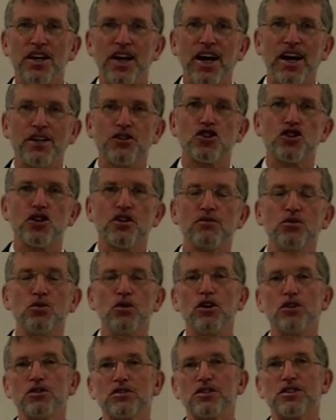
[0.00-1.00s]
and
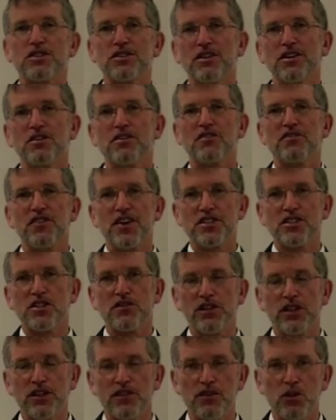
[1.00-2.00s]
Shavuot, the
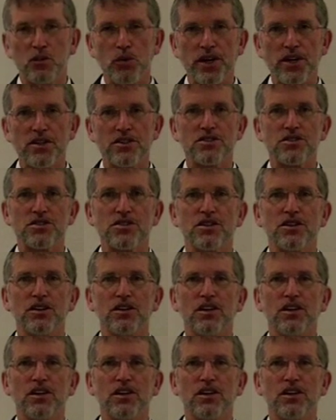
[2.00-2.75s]
Festival of the Weeks,